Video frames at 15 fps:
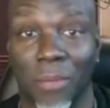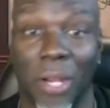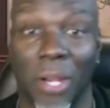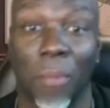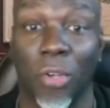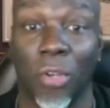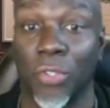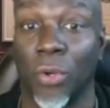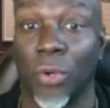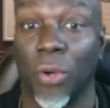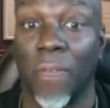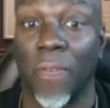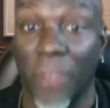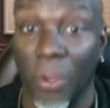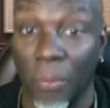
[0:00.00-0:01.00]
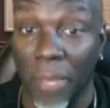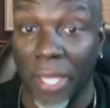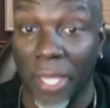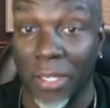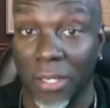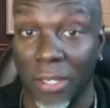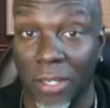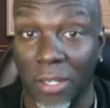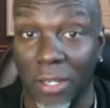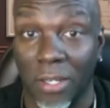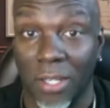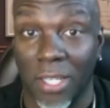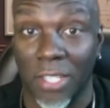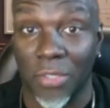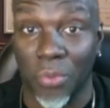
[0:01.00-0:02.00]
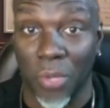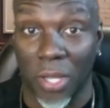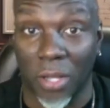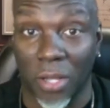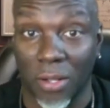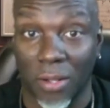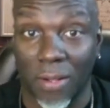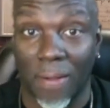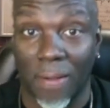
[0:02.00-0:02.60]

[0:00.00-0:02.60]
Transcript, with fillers: But I'm also a filmmaker as well.